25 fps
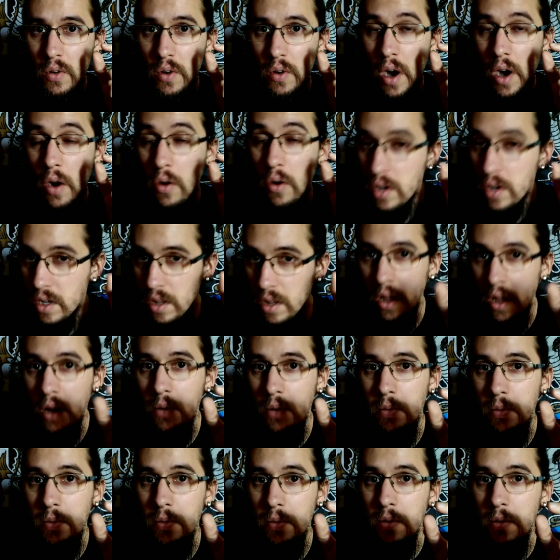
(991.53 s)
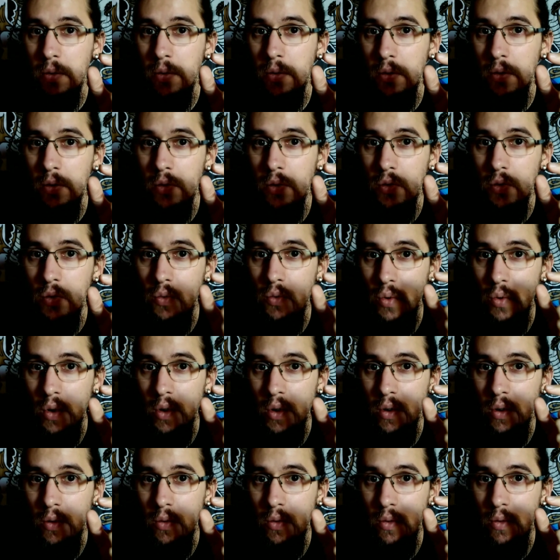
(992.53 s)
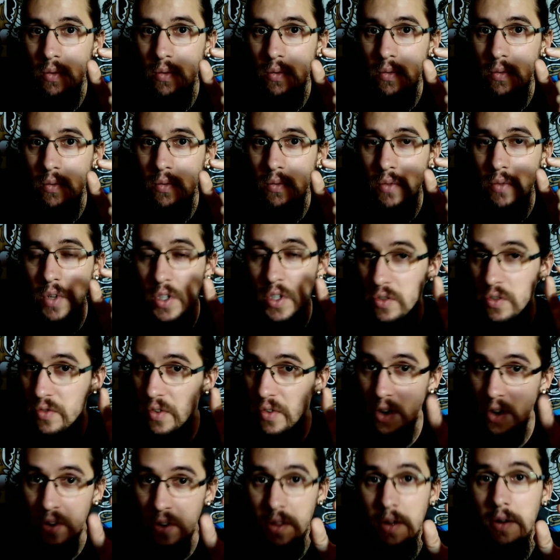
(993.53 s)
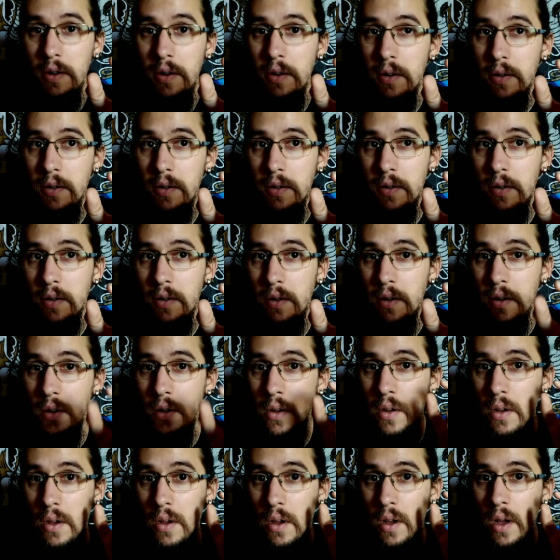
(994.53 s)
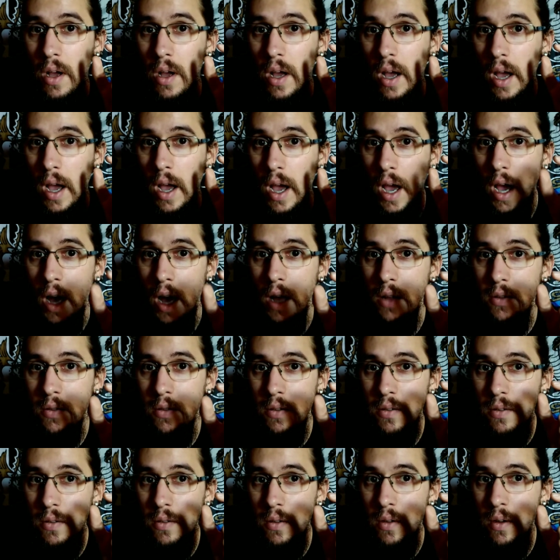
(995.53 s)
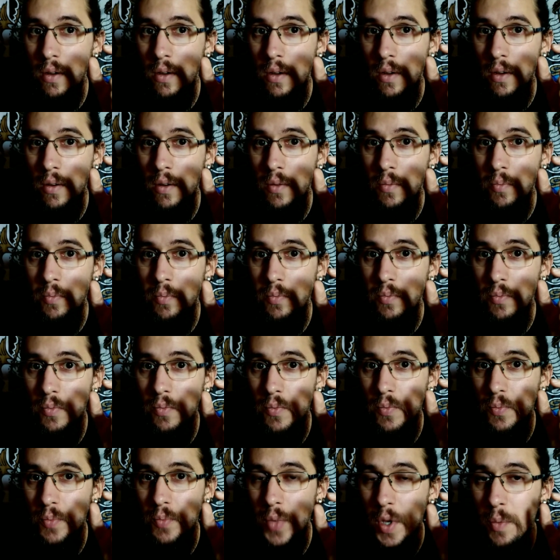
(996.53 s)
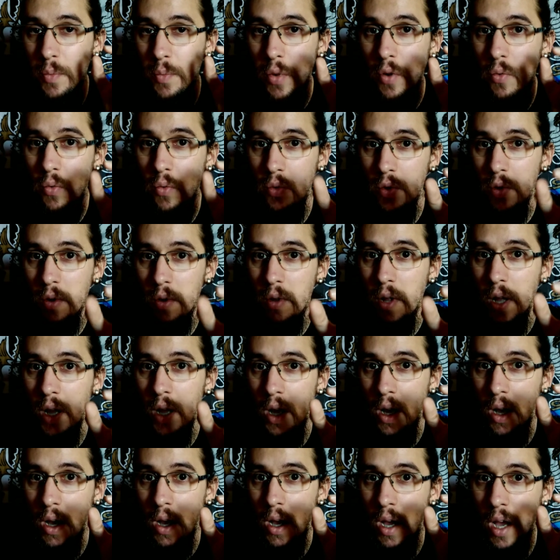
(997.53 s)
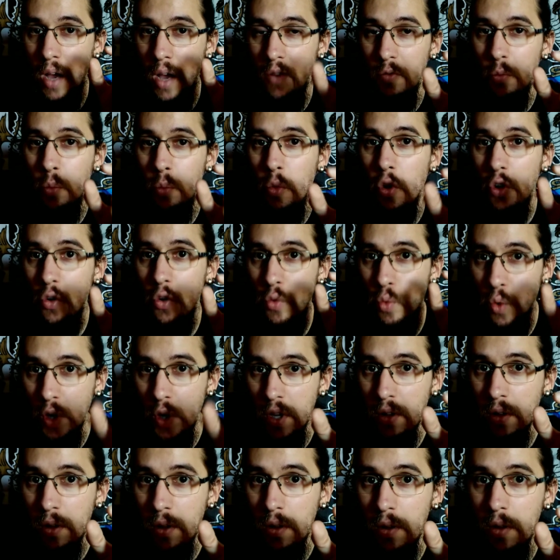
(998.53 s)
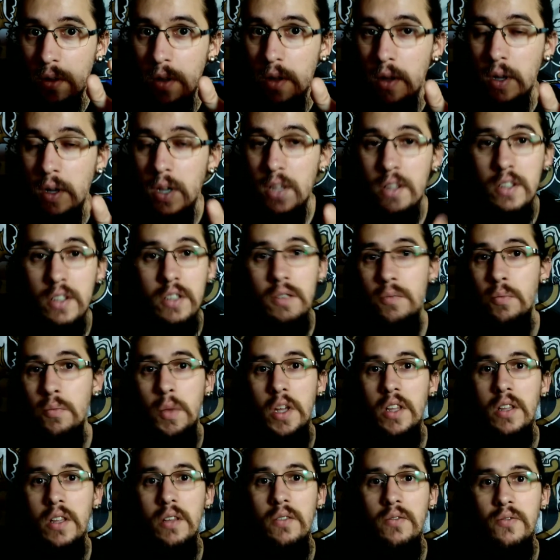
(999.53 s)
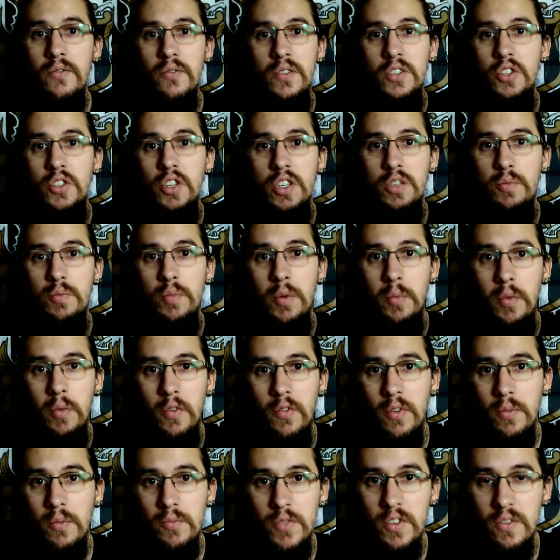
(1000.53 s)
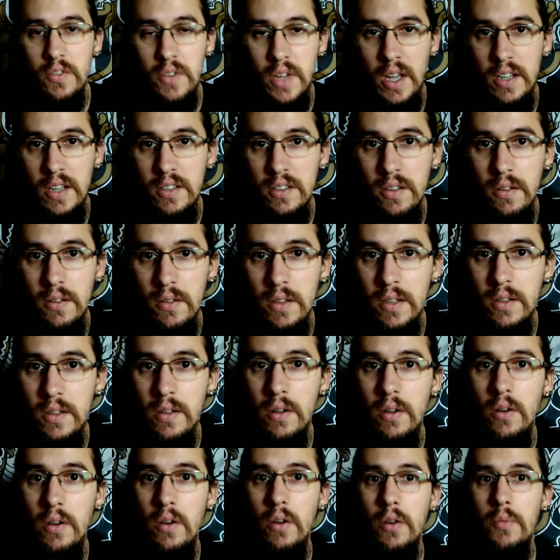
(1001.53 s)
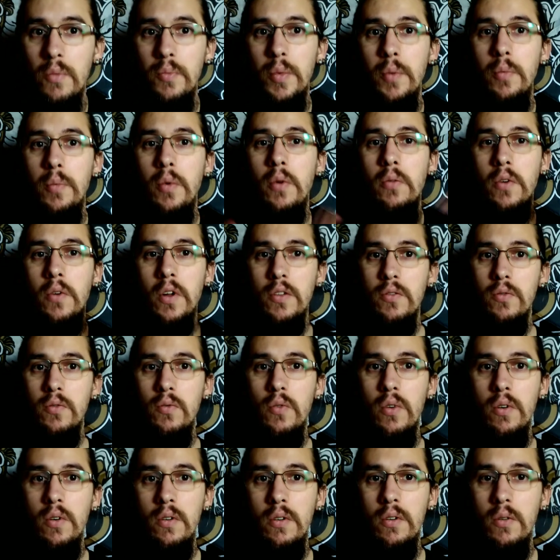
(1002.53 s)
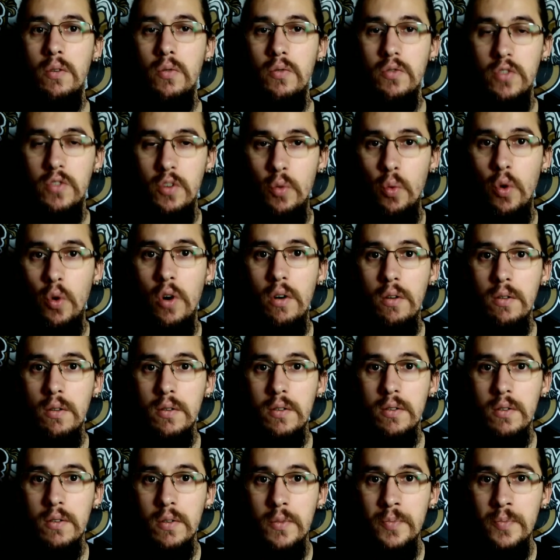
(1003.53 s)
our club will reach further and people will have more will. It doesn't matter if it's just people from Newcastle or people around the world, the world